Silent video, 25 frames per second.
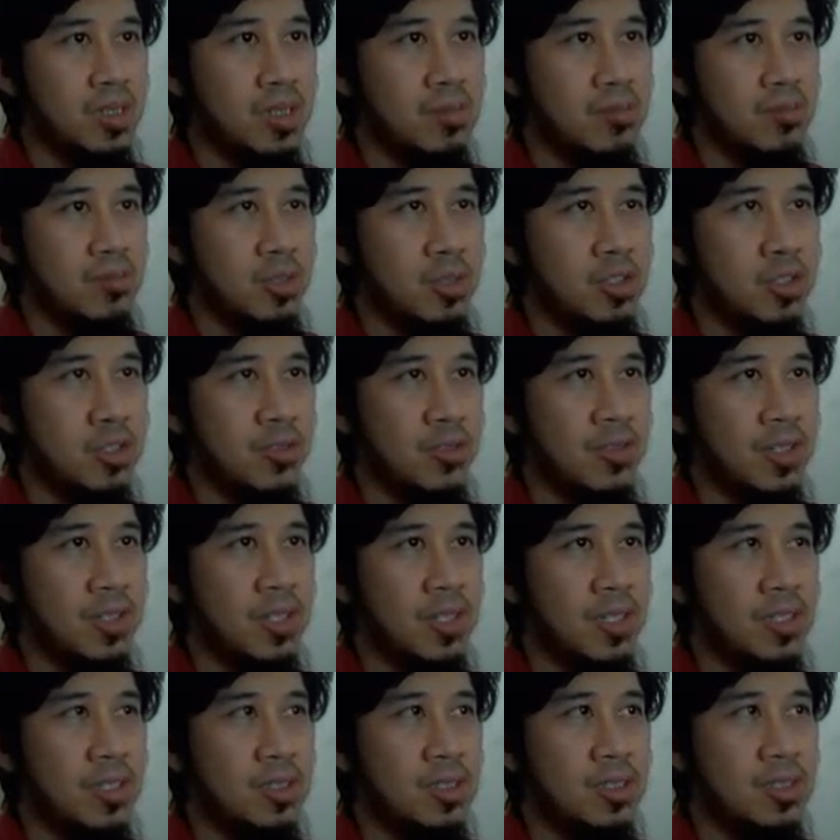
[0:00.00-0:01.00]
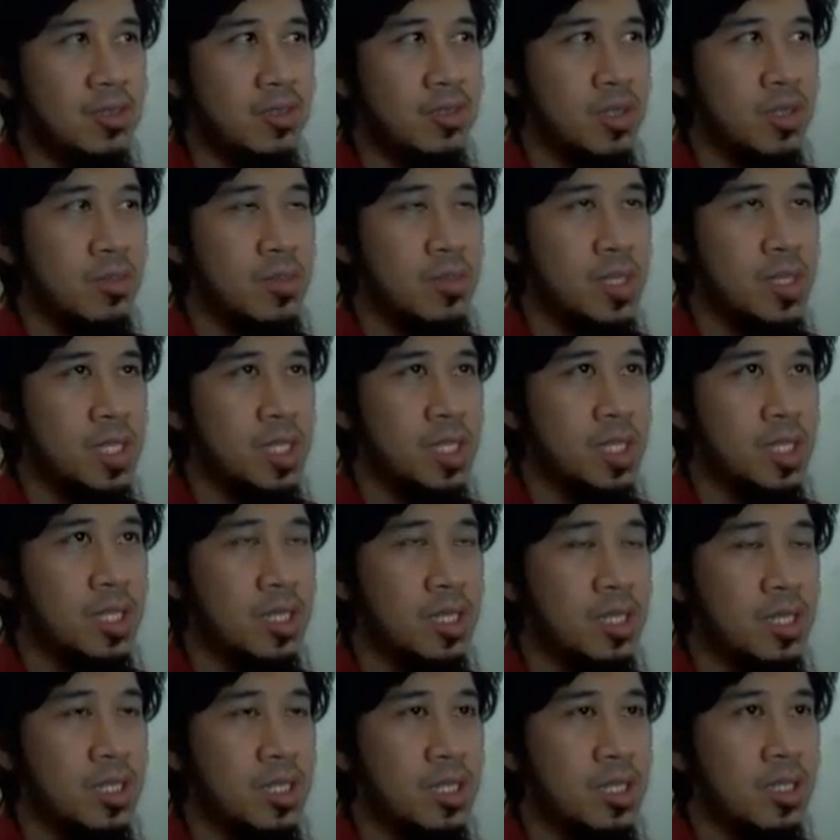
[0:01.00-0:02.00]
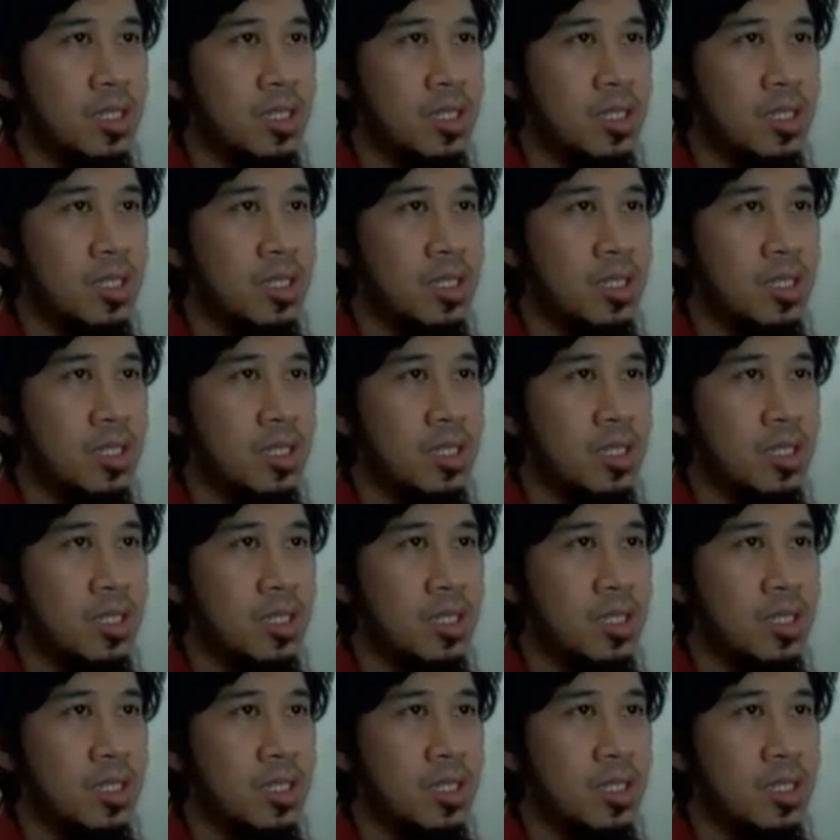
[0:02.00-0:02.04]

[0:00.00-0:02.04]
most of it this will be